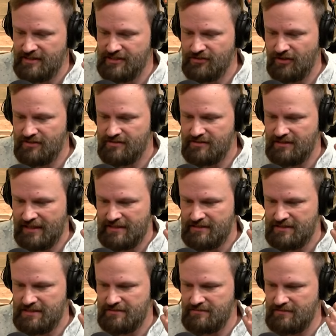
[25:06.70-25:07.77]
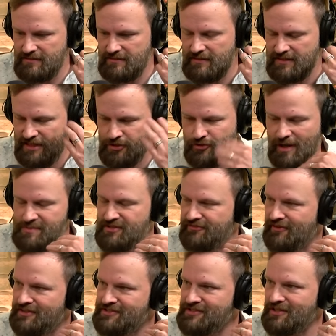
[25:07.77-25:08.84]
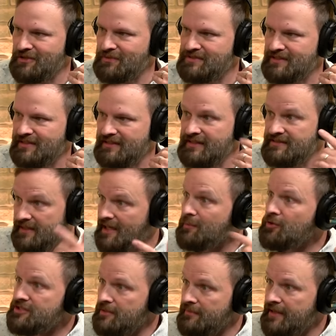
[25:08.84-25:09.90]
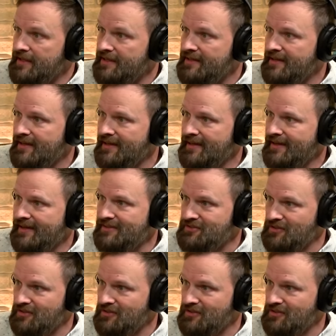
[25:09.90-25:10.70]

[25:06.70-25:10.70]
he starts like, he drops the falsetto and is like, is it him or is it me? And